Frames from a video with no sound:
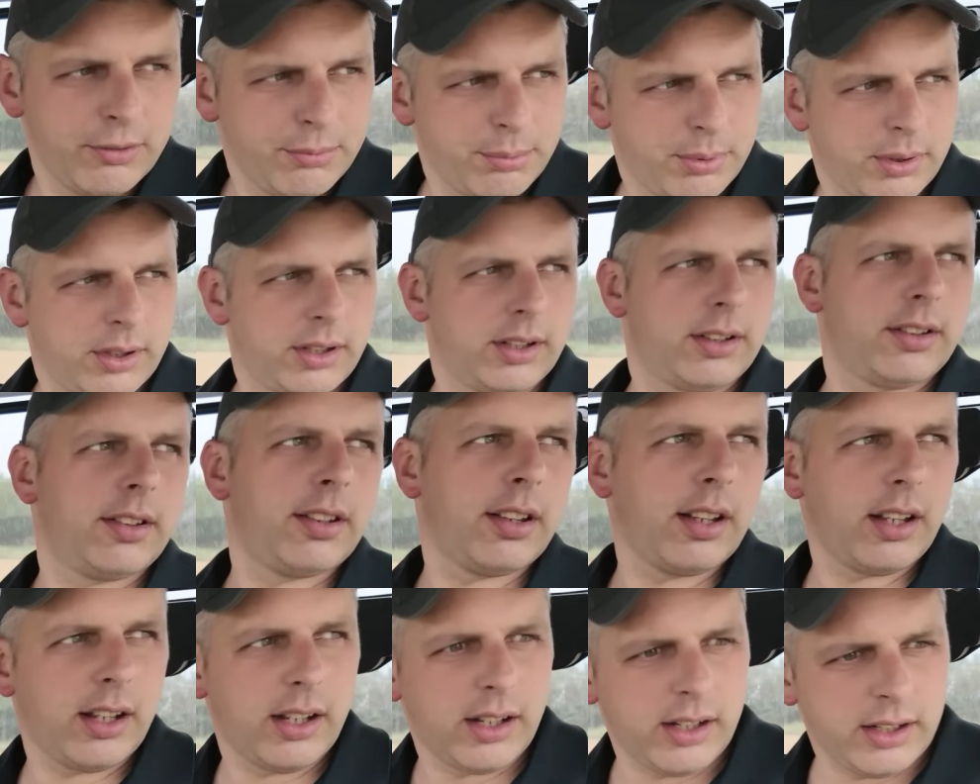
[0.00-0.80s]

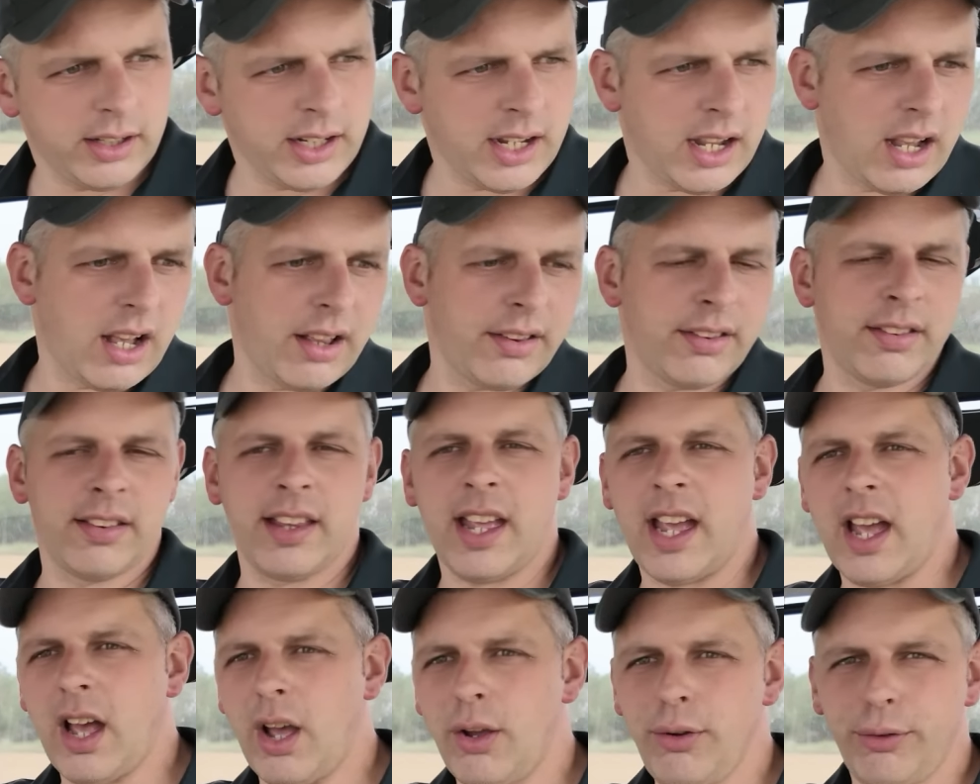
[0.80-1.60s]
But yeah, other than
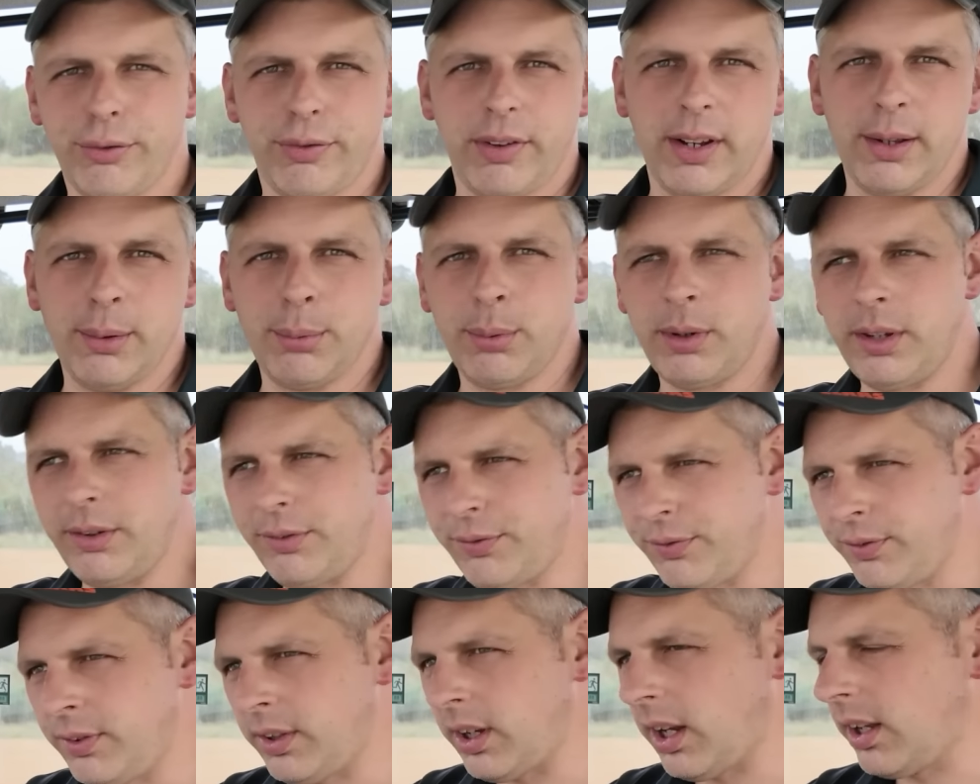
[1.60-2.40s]
that, hopefully
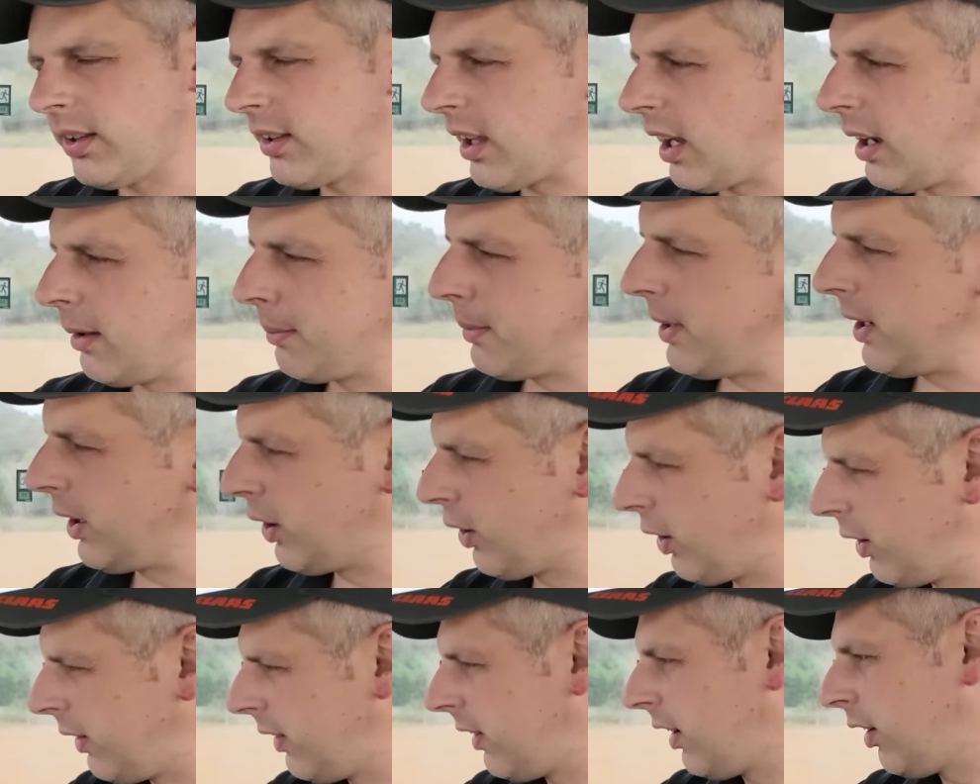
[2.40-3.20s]
we've, you know, done a bit of
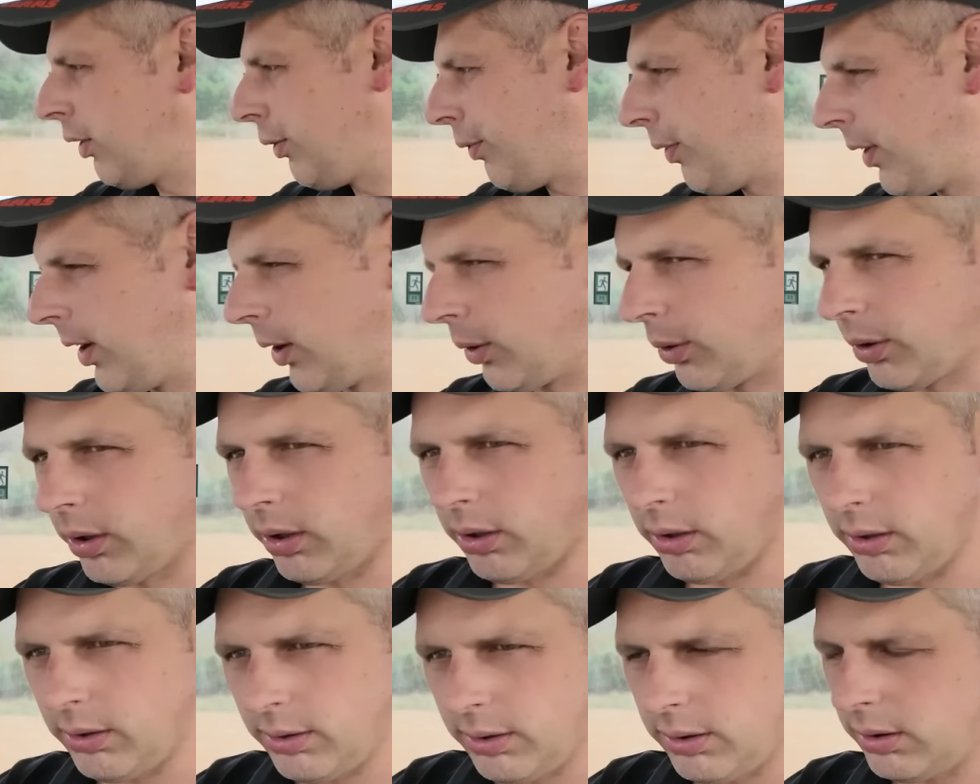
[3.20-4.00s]
good in this field,
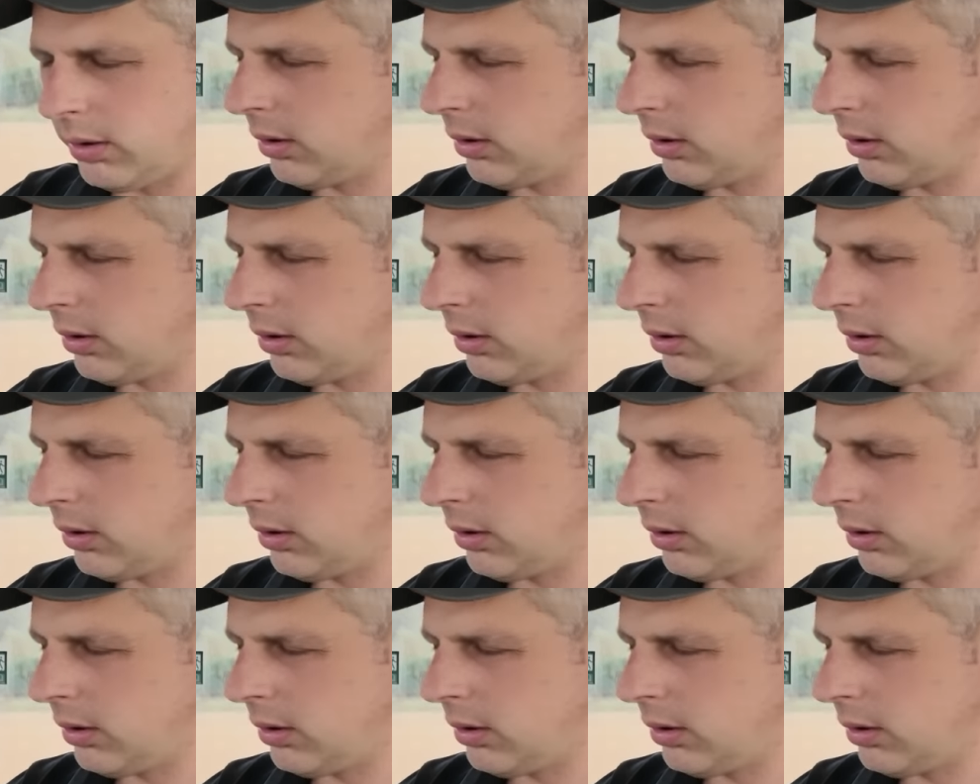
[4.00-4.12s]
lot.